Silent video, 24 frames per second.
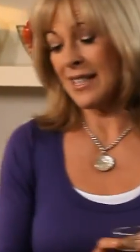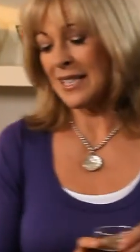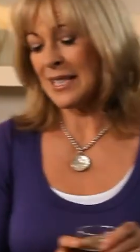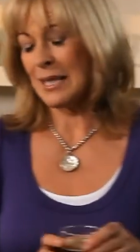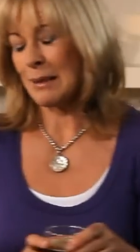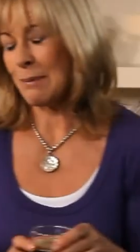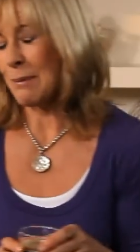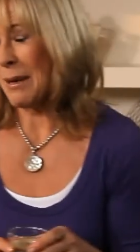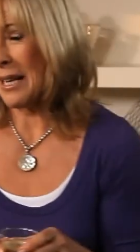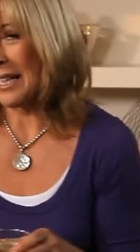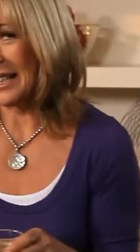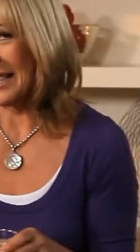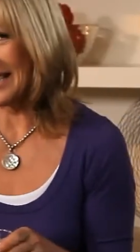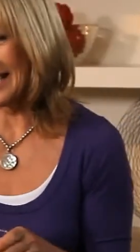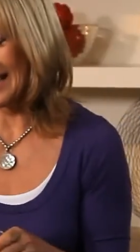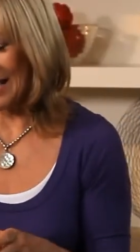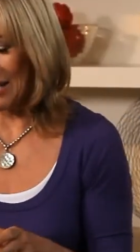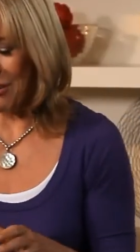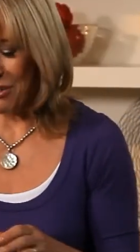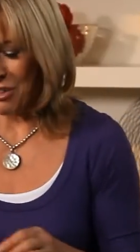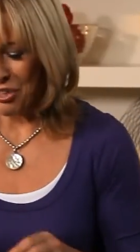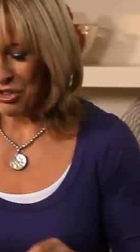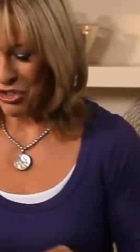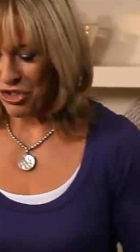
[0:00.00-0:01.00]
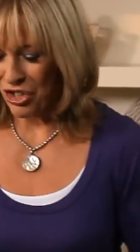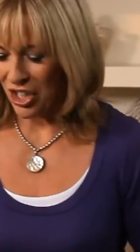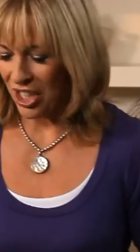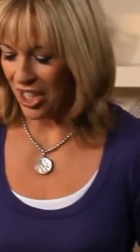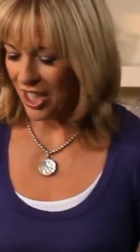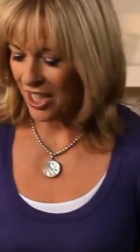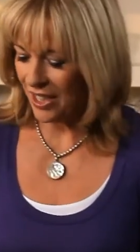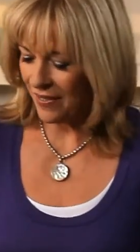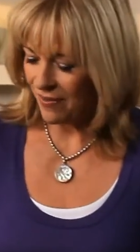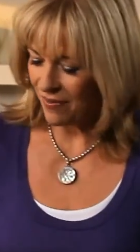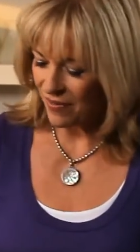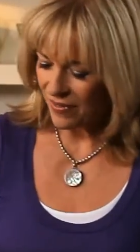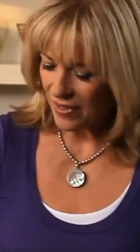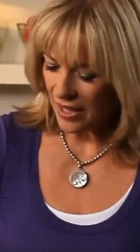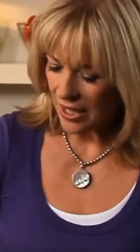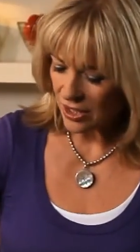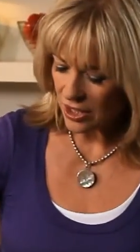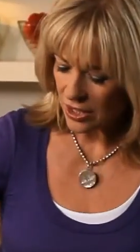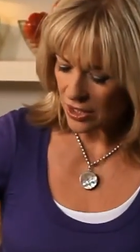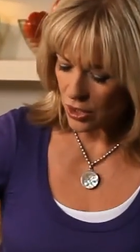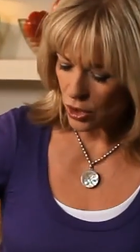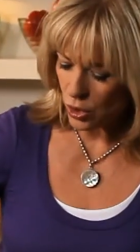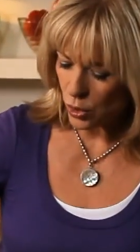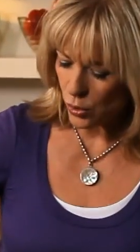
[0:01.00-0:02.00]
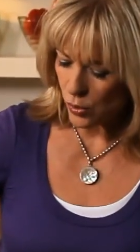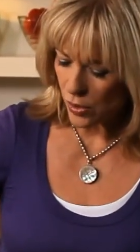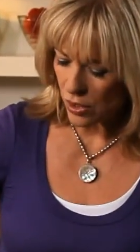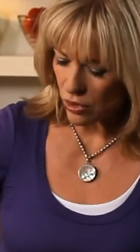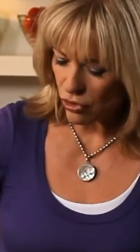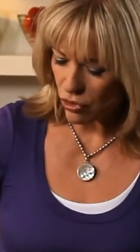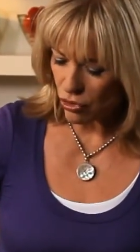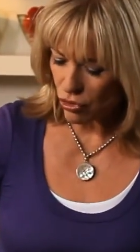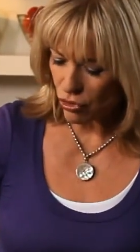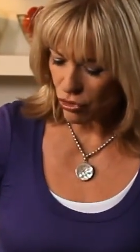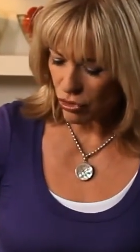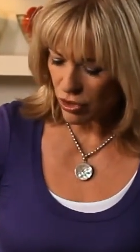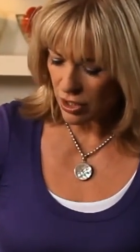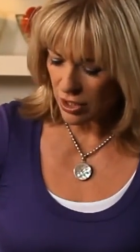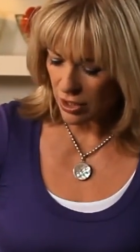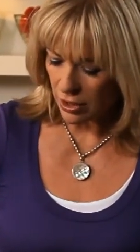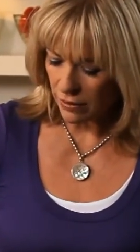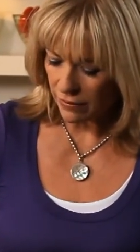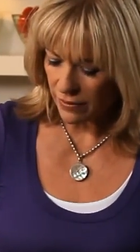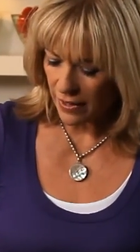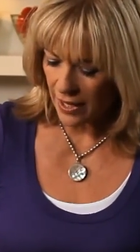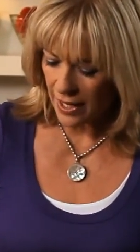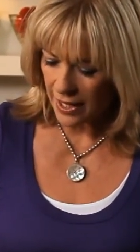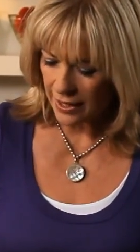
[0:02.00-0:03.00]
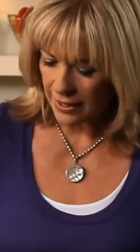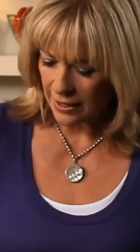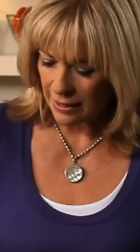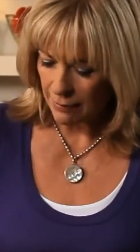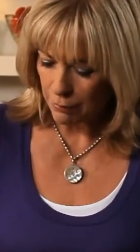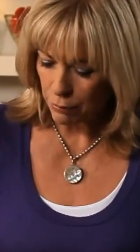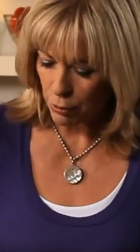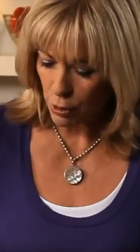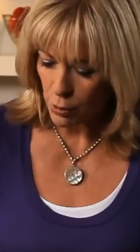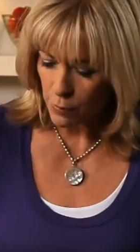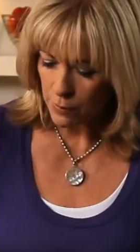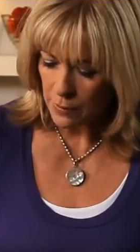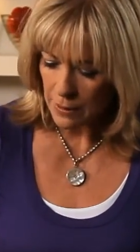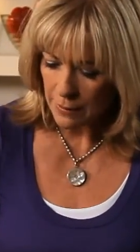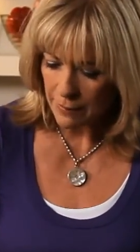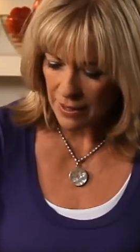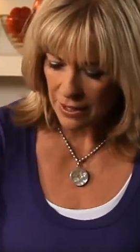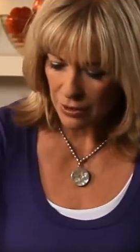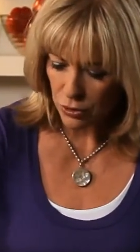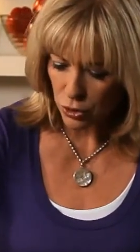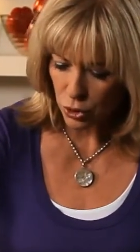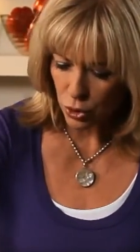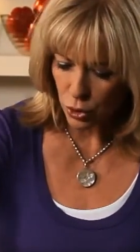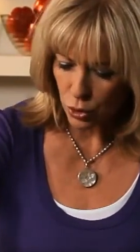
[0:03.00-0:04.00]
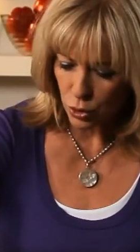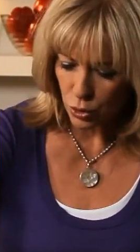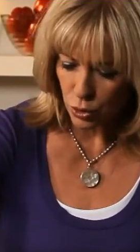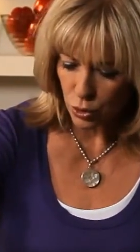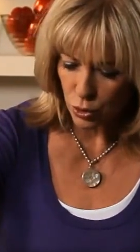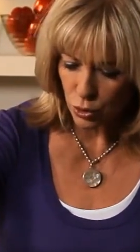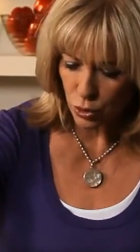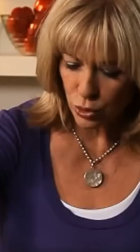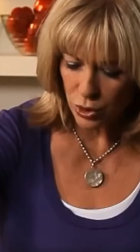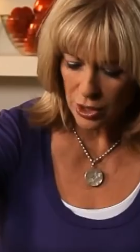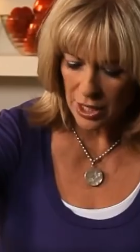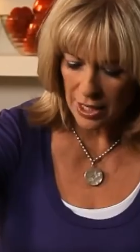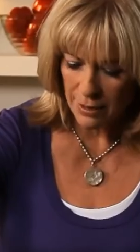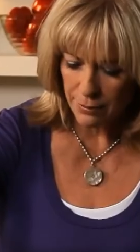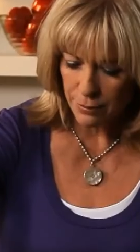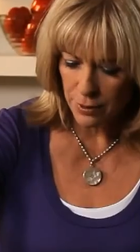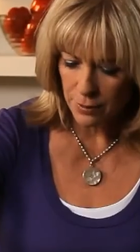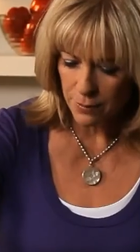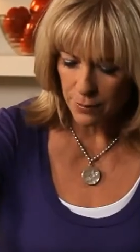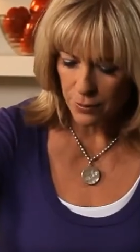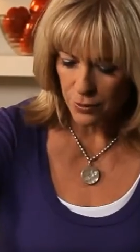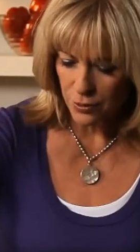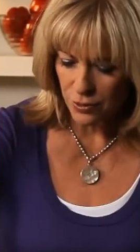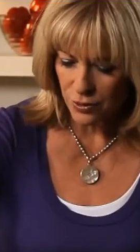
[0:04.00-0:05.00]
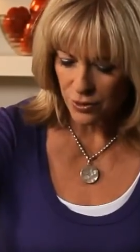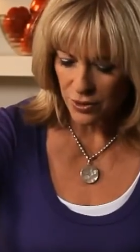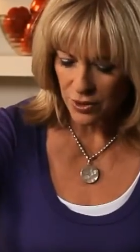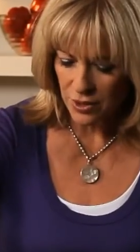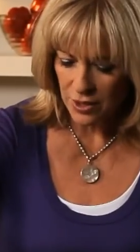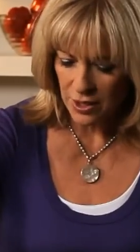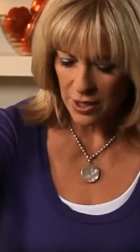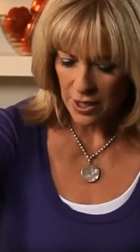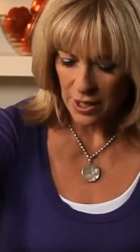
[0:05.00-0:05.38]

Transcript: this is my little secret trick. I just do a drizzle of honey, probably about two tablespoons.